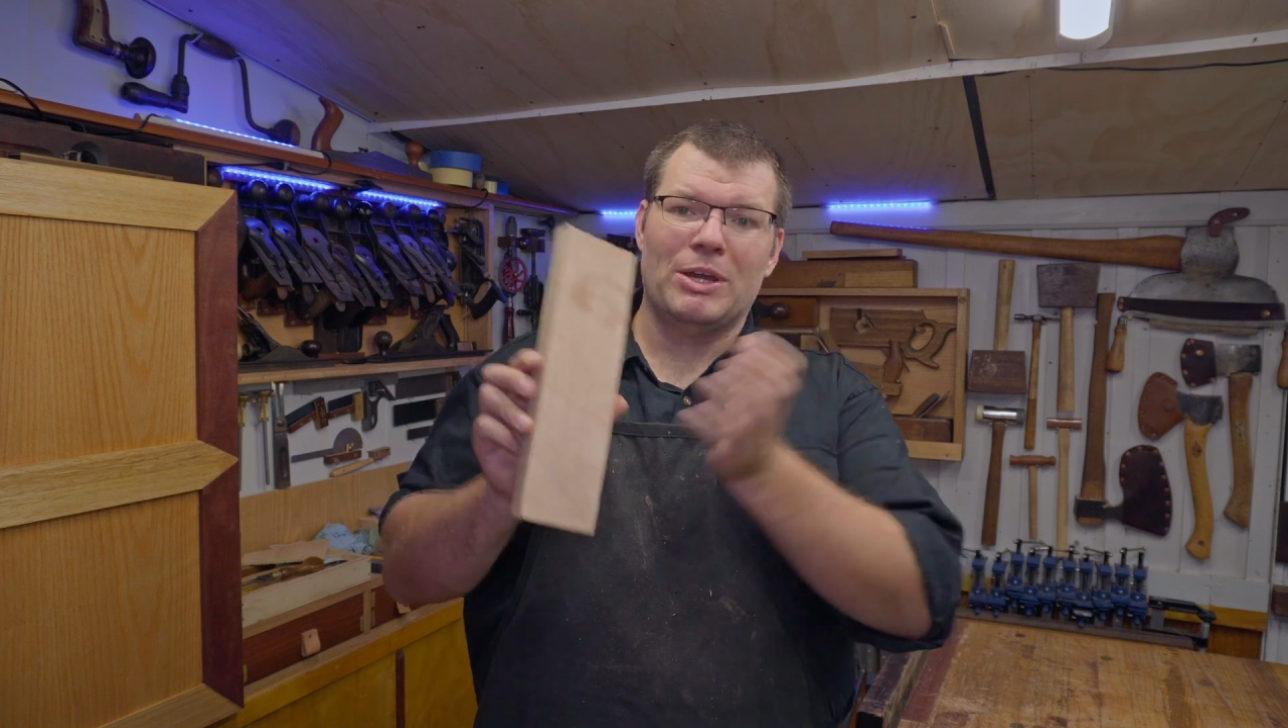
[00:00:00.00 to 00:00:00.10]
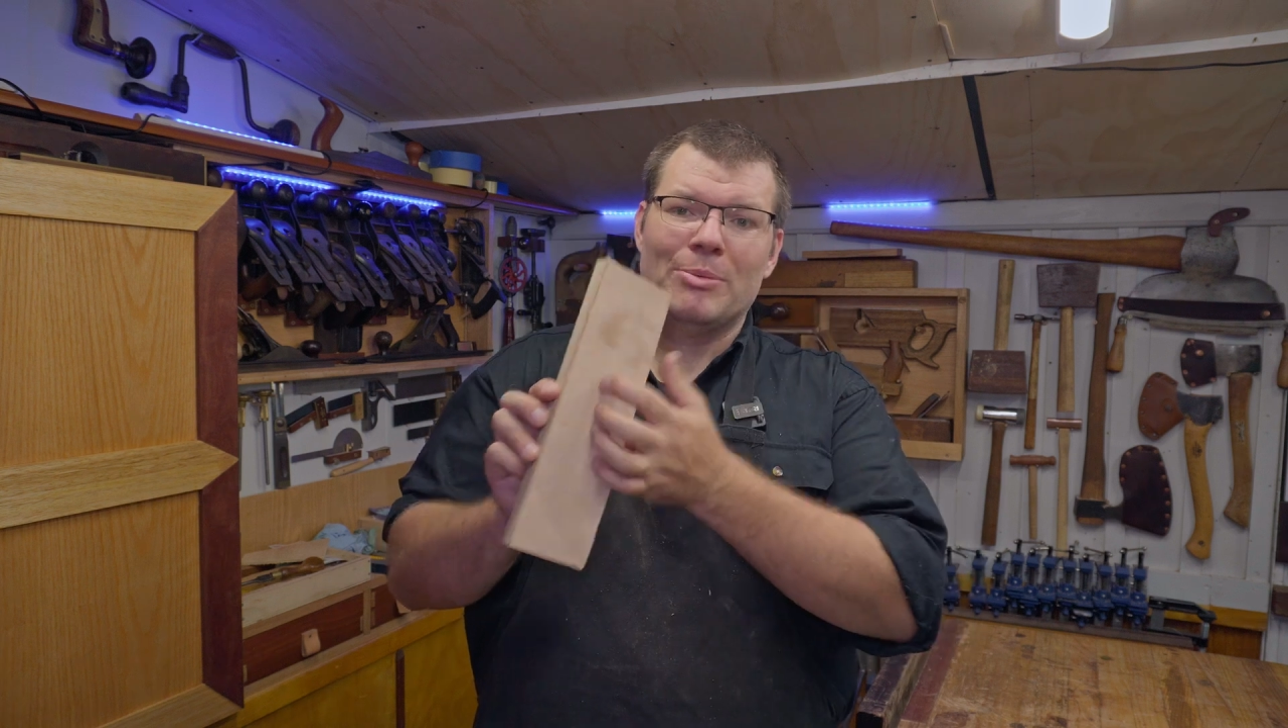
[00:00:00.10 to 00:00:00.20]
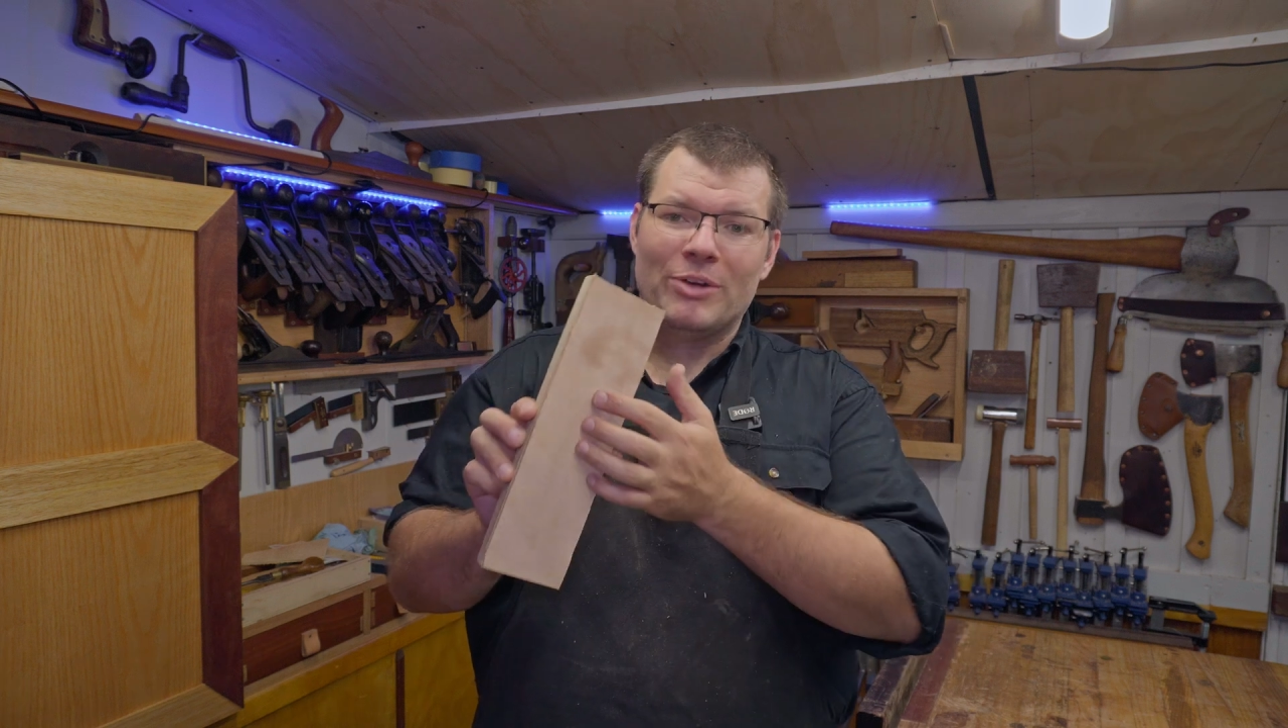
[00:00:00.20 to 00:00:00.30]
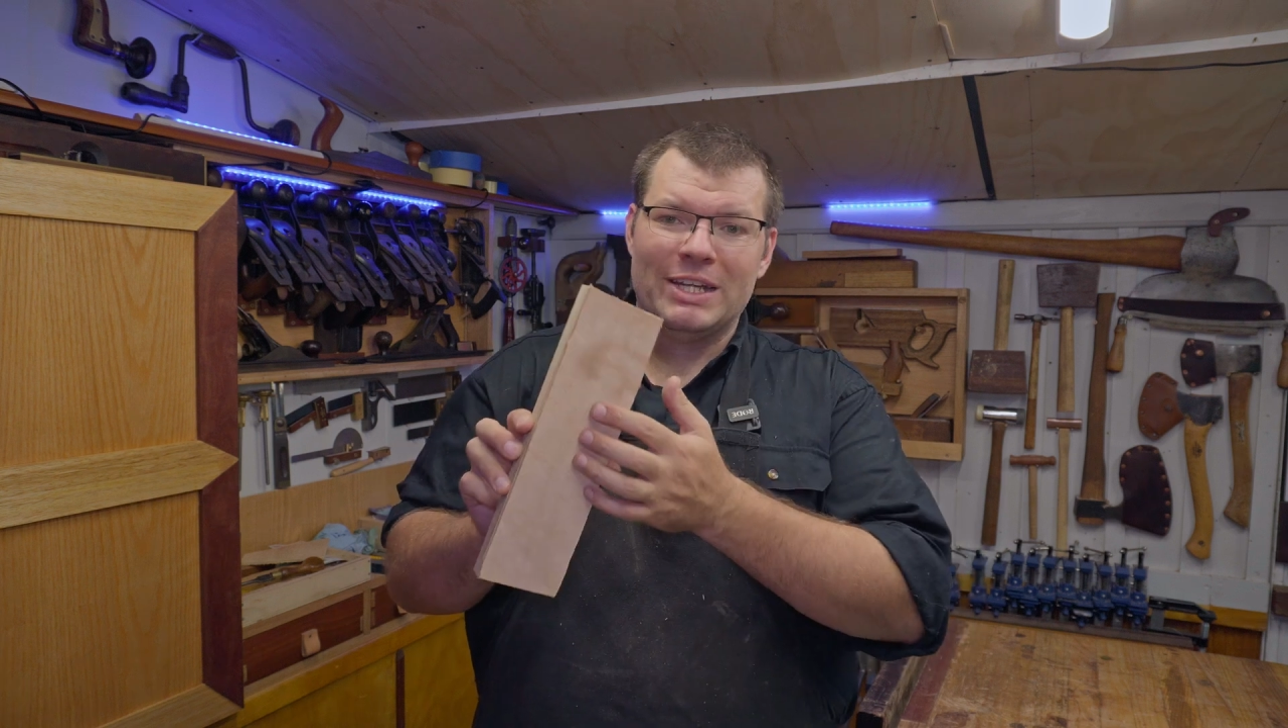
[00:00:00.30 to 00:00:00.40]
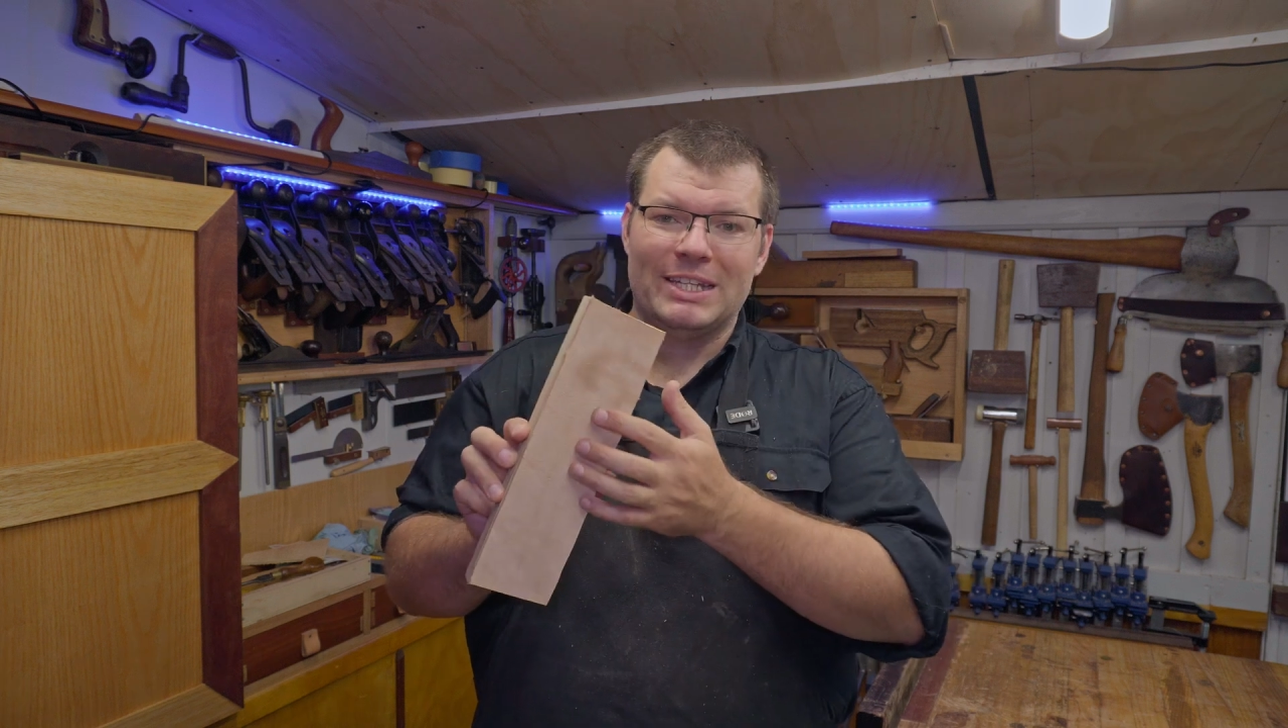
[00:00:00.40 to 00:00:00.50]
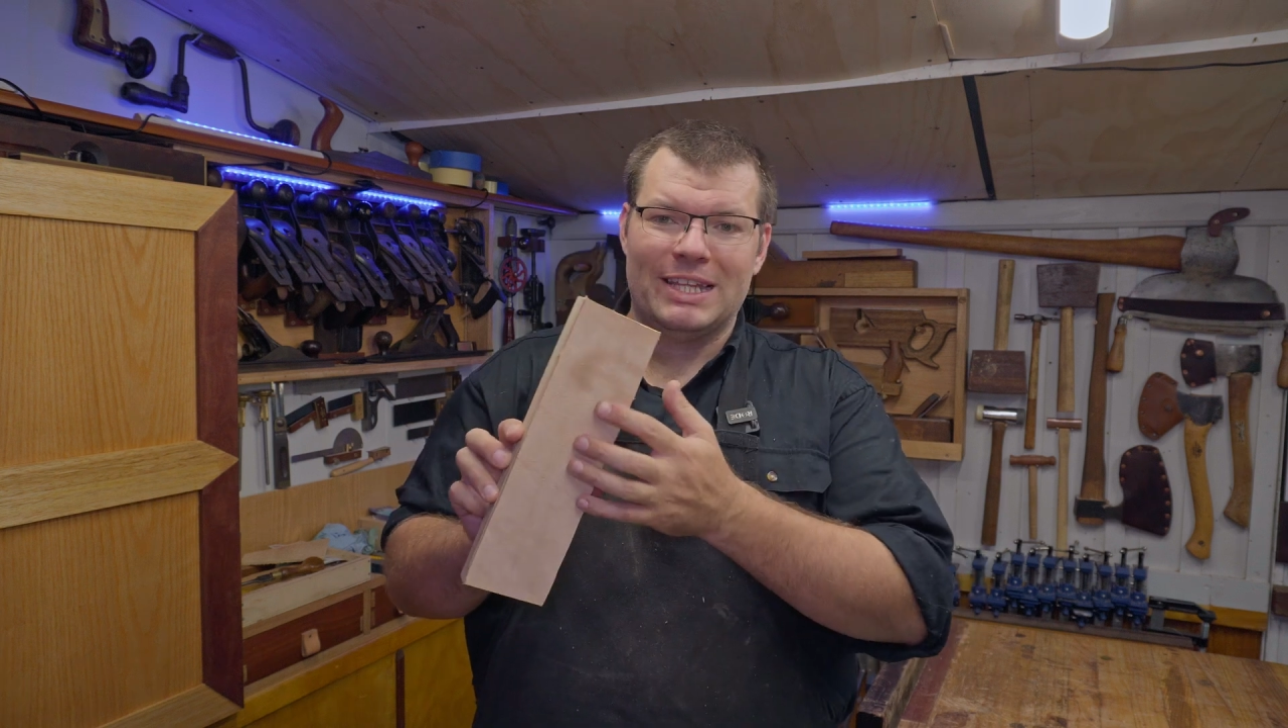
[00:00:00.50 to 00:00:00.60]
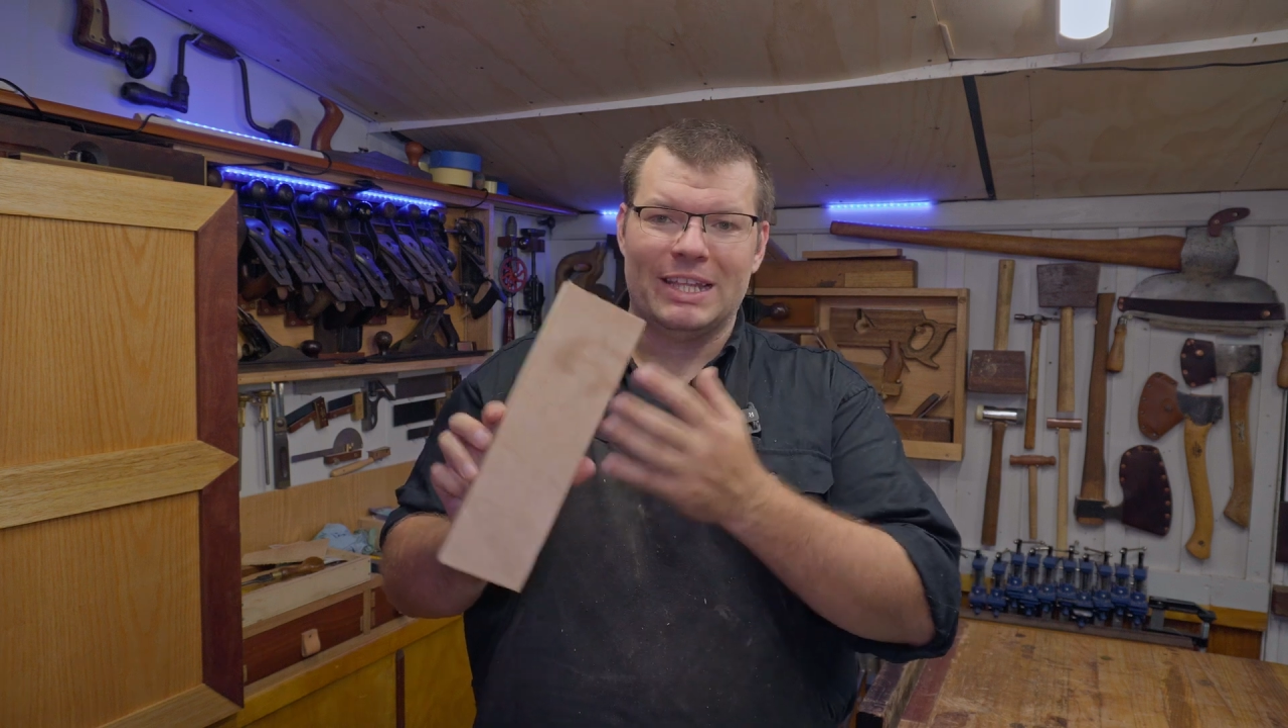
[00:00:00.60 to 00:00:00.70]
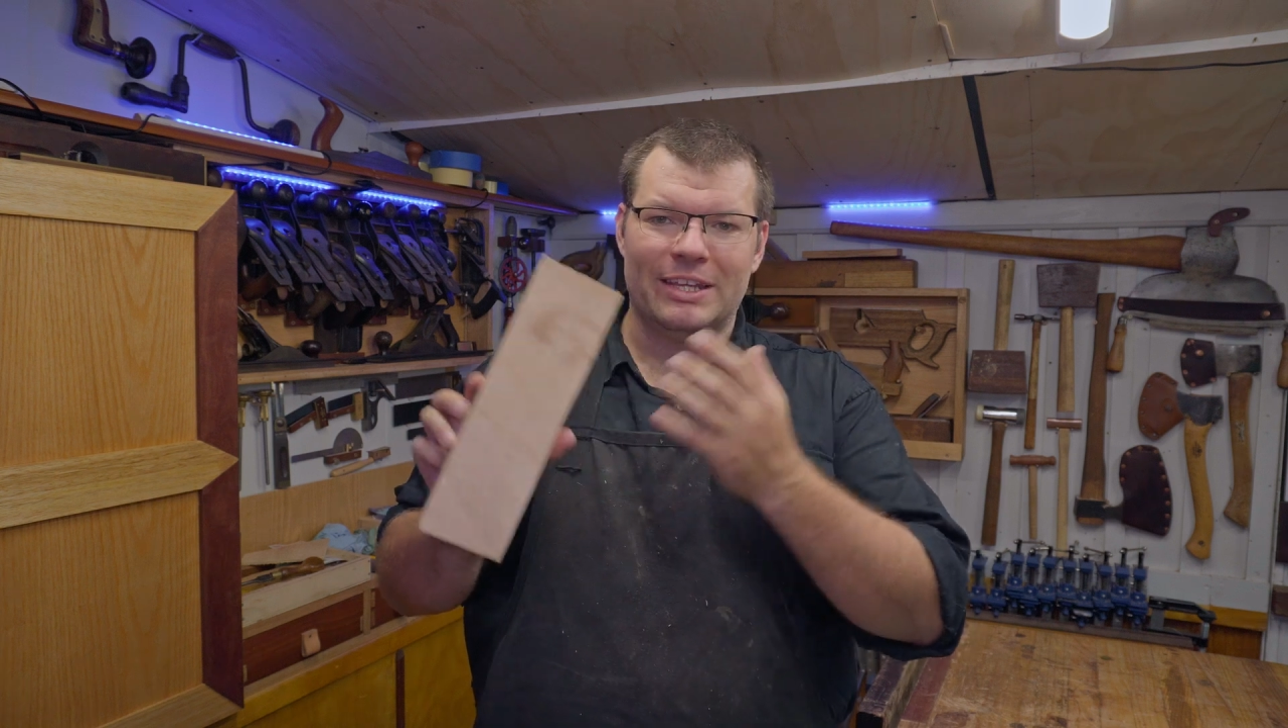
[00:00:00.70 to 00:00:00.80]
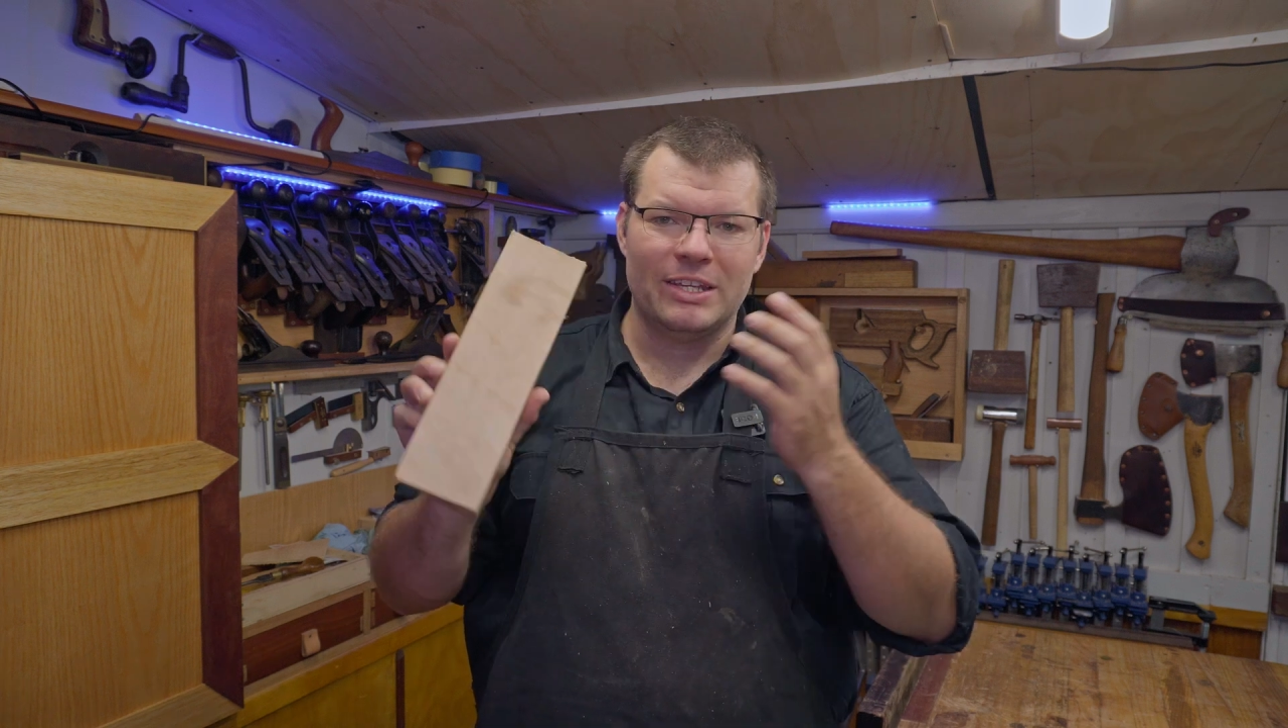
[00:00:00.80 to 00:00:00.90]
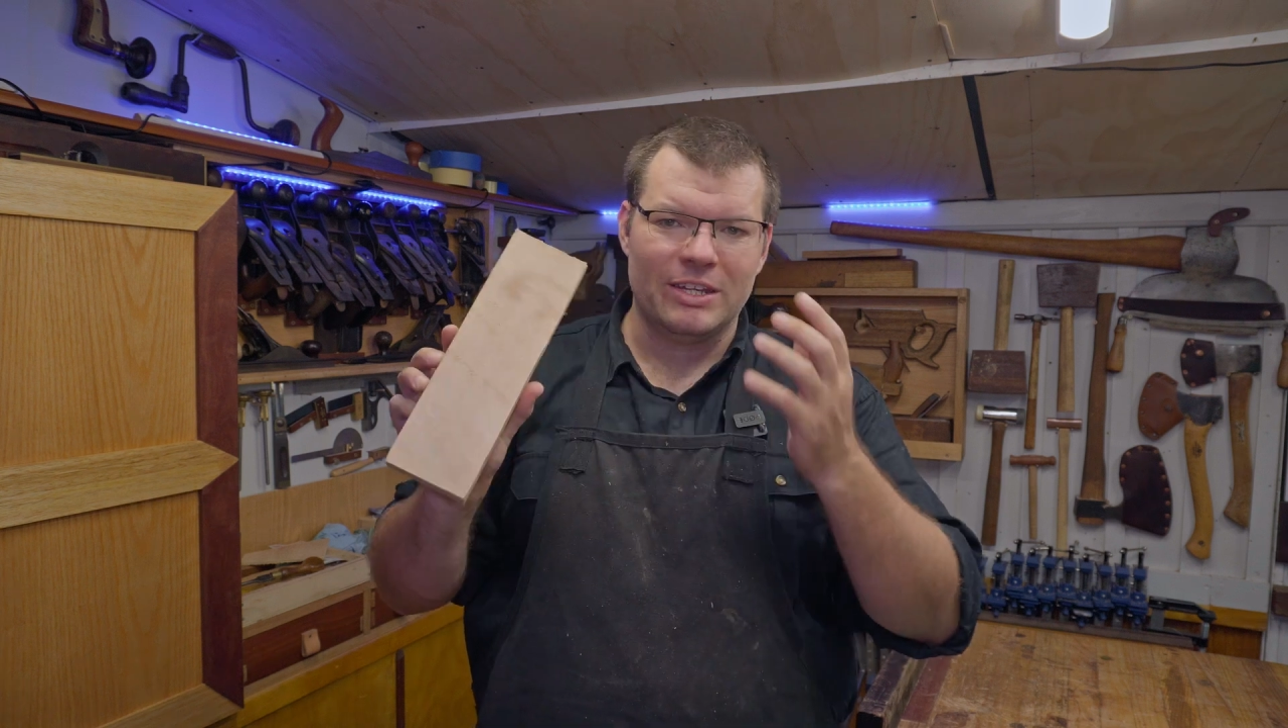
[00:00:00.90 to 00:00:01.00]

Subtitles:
upgrade to the leather,